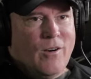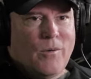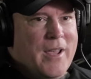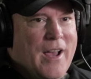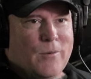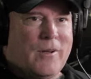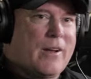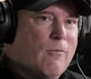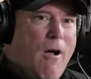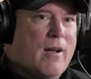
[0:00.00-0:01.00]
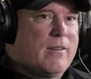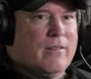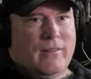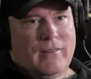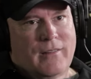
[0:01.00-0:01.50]
All we had were like
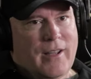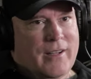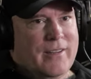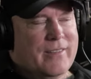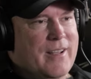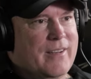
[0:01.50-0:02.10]
rocks and like this